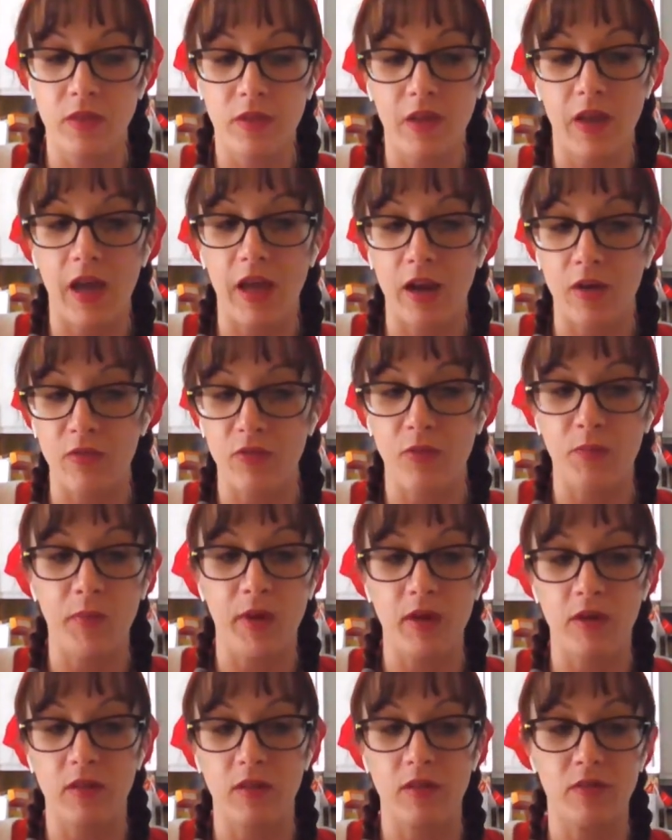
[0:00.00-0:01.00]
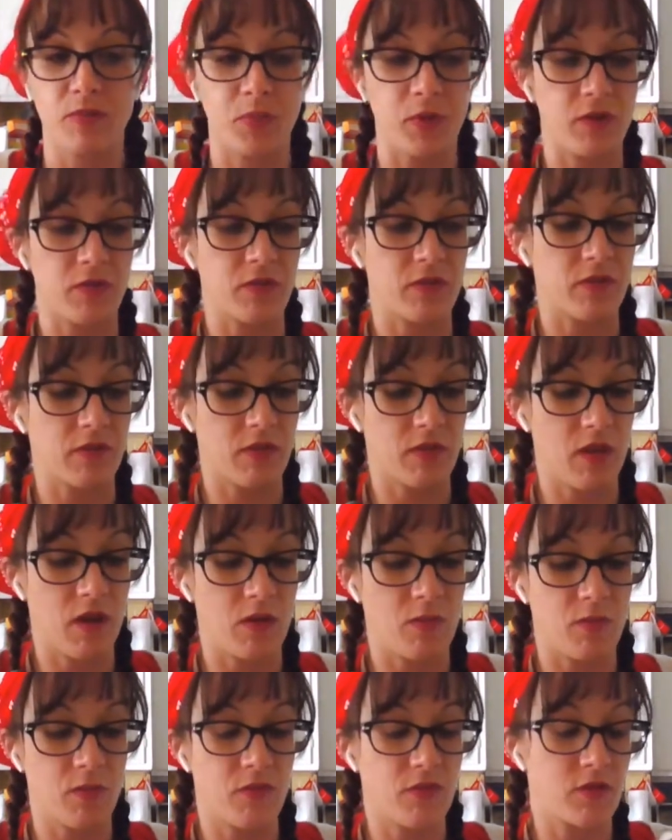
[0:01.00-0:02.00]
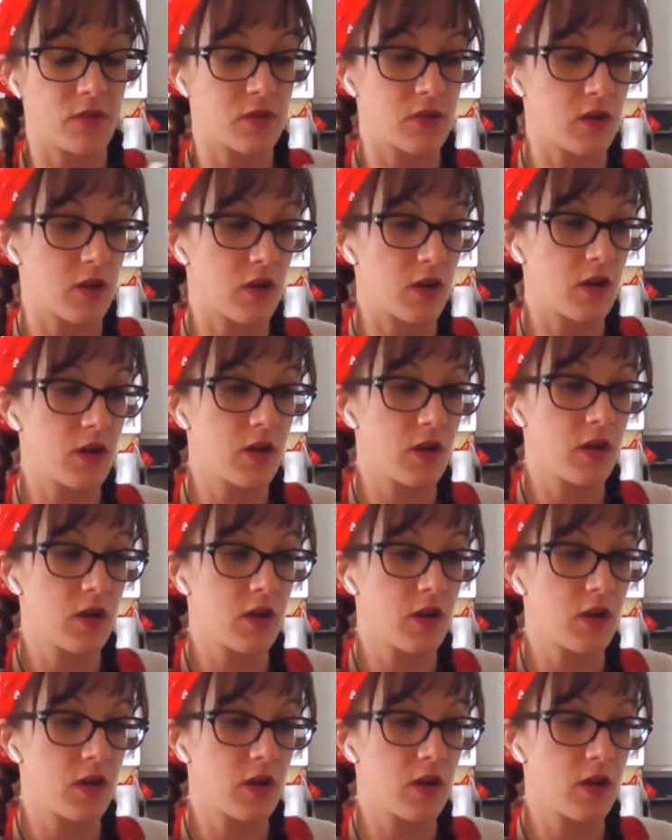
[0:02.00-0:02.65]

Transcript: Get out from under this person's thumb, for sure.